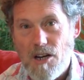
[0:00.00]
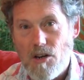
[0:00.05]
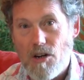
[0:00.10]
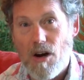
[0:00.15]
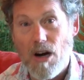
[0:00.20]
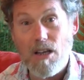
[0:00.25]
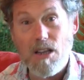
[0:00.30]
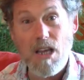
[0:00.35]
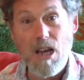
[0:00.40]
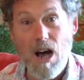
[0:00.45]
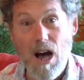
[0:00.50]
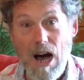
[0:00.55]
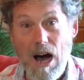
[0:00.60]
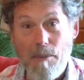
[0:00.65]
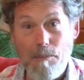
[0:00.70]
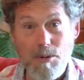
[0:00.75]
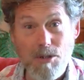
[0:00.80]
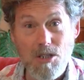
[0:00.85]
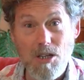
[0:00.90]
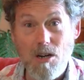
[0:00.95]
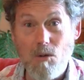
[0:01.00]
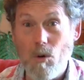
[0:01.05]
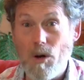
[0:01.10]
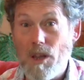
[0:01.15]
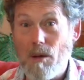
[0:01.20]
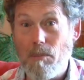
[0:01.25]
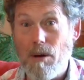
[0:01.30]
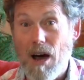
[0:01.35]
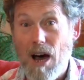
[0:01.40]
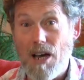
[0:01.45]
directly opposite of where
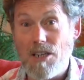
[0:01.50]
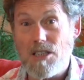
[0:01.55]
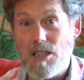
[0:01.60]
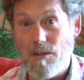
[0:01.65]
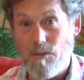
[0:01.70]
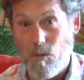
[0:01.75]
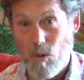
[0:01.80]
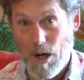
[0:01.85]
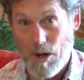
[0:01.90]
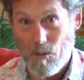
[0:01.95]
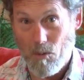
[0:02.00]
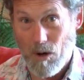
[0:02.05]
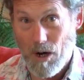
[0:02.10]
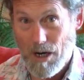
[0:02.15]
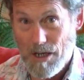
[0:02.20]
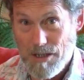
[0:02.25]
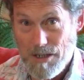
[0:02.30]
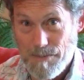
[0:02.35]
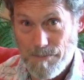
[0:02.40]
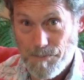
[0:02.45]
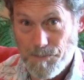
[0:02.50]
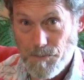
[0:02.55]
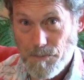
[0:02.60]
the positive one was.